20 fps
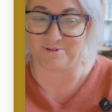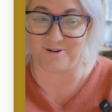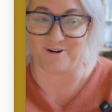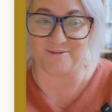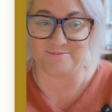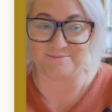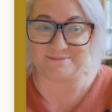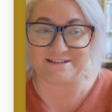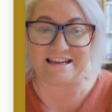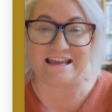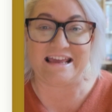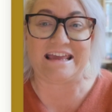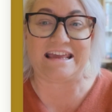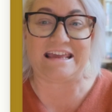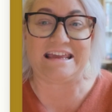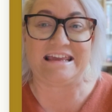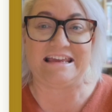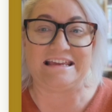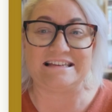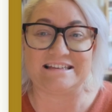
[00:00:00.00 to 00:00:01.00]
prompt,
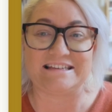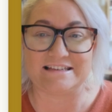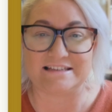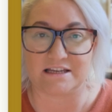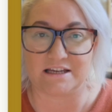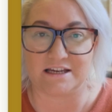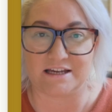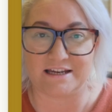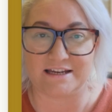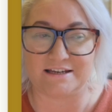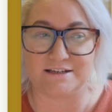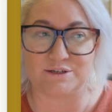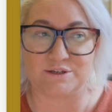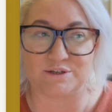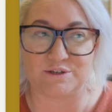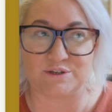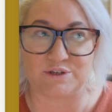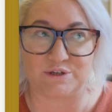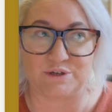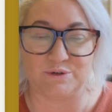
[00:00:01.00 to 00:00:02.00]
is
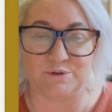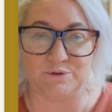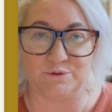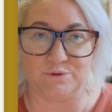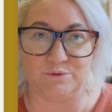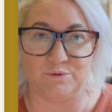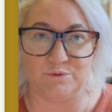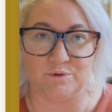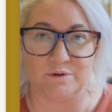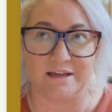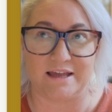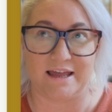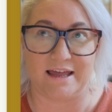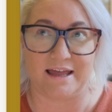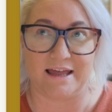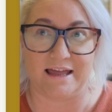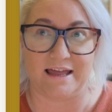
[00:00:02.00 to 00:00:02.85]
designed to